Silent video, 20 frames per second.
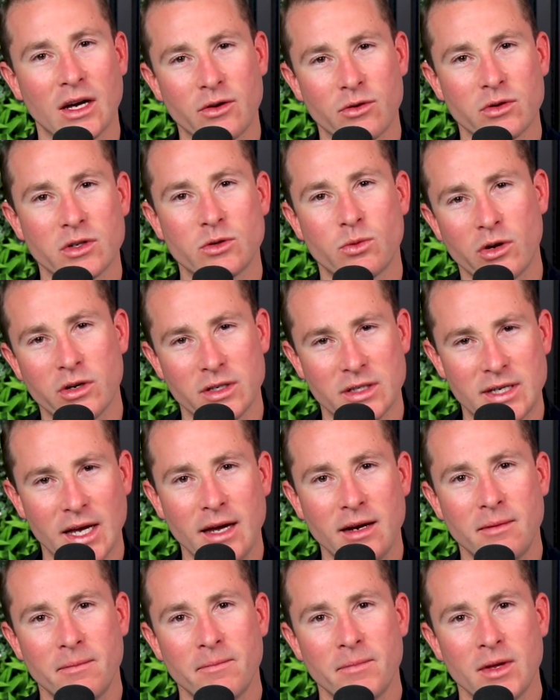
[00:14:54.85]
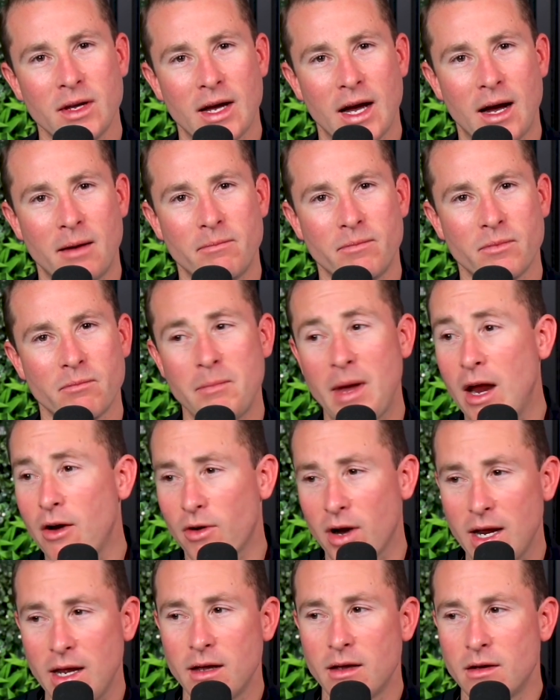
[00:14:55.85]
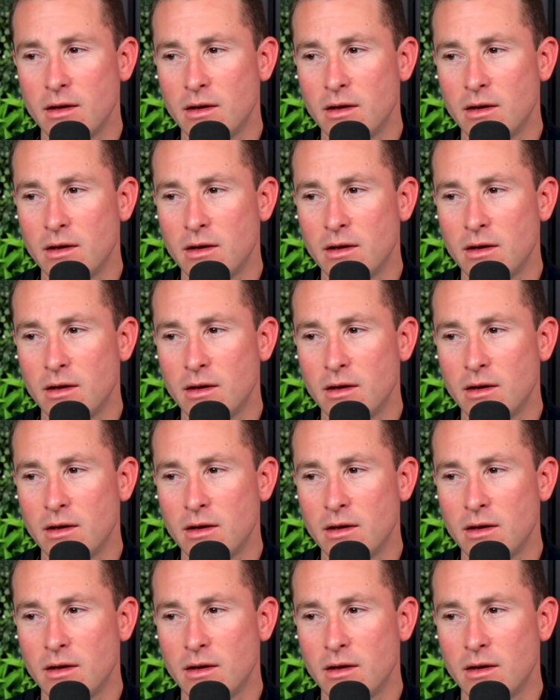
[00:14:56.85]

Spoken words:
$600 is what you said. Mary,